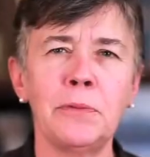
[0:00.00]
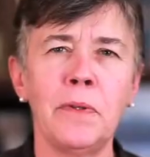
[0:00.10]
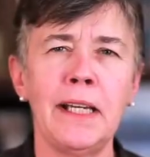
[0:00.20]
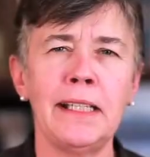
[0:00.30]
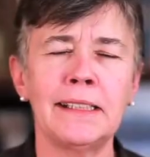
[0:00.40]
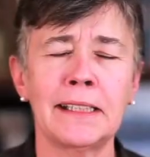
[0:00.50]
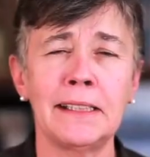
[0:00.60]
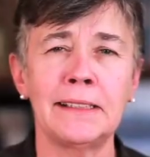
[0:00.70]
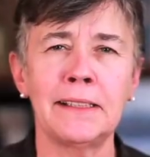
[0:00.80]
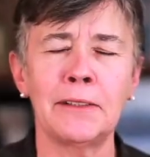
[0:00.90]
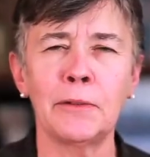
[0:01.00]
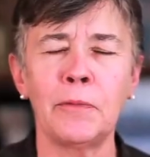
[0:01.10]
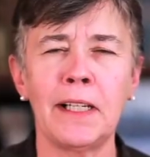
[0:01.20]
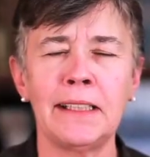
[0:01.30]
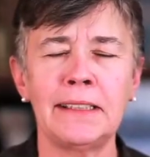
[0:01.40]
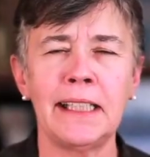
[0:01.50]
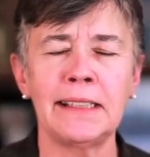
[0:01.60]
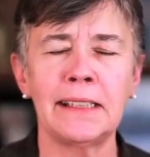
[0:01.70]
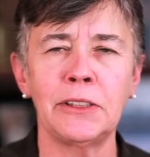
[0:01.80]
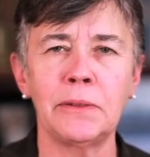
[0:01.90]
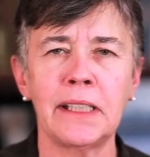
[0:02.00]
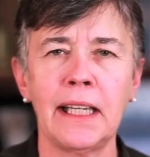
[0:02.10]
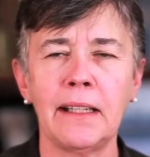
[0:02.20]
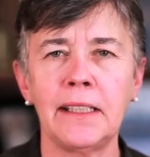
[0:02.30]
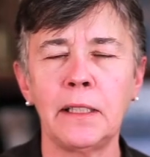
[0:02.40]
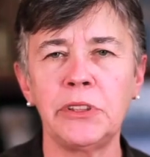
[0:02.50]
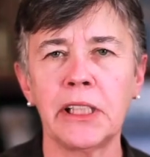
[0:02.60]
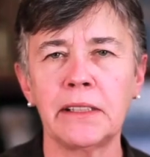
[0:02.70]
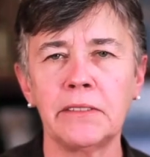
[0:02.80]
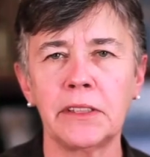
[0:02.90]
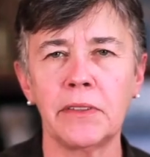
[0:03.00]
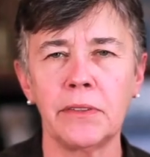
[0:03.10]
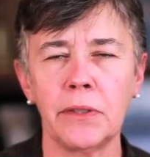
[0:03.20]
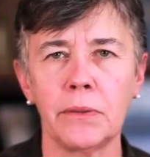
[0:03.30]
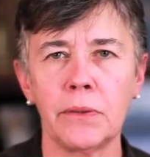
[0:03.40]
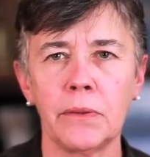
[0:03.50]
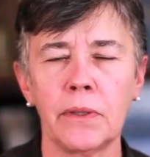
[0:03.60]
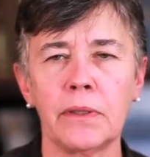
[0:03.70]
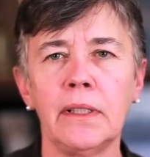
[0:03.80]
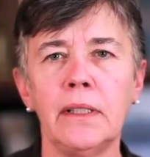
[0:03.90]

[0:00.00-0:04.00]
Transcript: way is a considered way that takes into account the objectives of the donor.